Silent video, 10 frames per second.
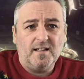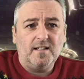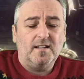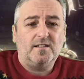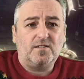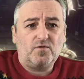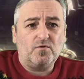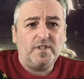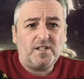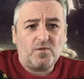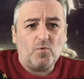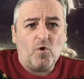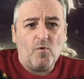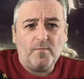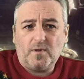The droid
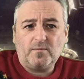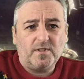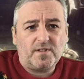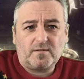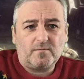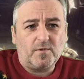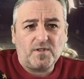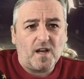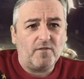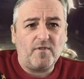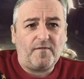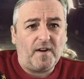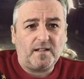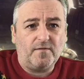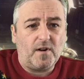swarm was horrific
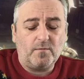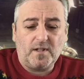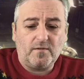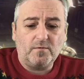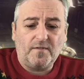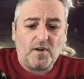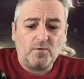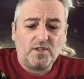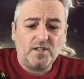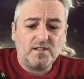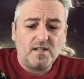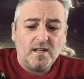with all the vultures.